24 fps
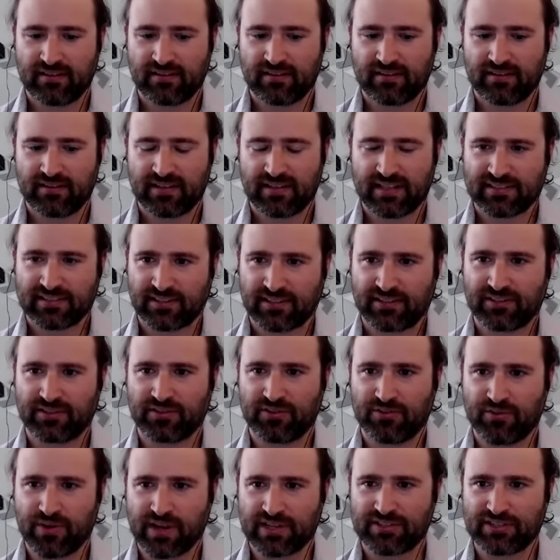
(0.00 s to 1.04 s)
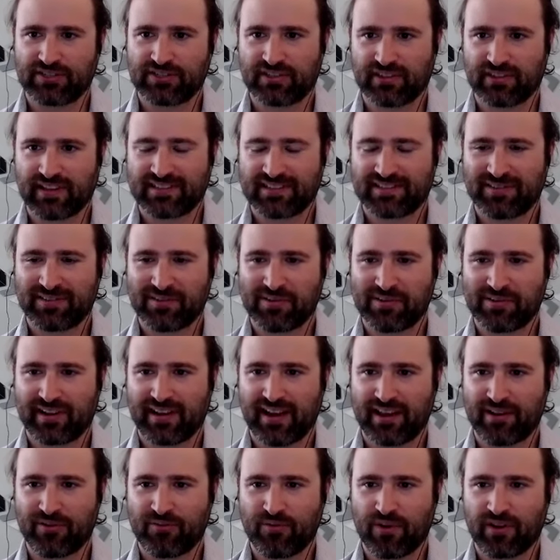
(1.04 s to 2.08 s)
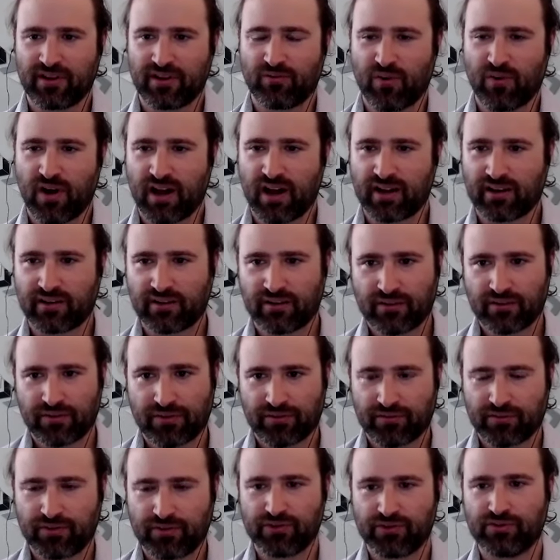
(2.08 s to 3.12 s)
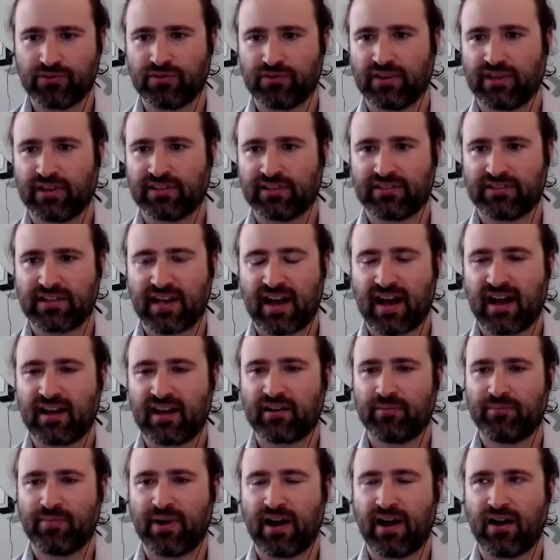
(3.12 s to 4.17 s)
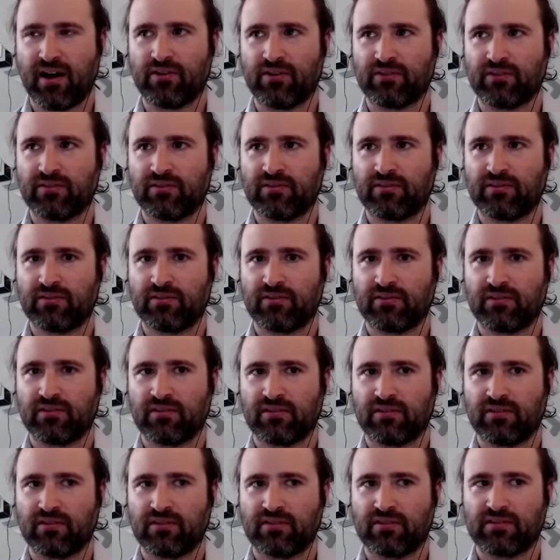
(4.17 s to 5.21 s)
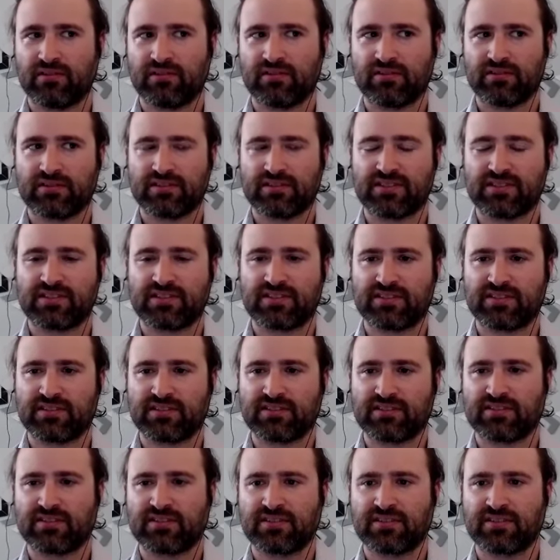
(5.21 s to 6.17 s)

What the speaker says: That's a good question. And that's going to kind of want to walk through and talk about some